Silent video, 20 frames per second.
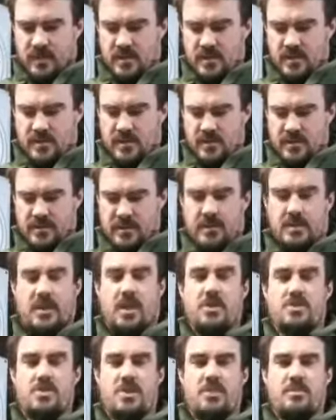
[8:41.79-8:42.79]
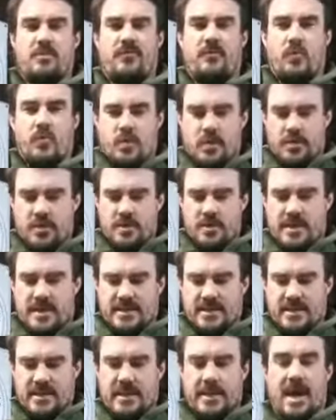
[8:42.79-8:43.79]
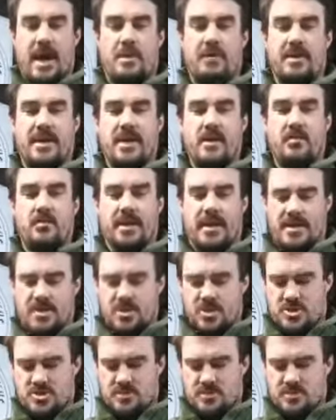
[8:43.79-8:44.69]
Kiltology number 419, How to Get Rich.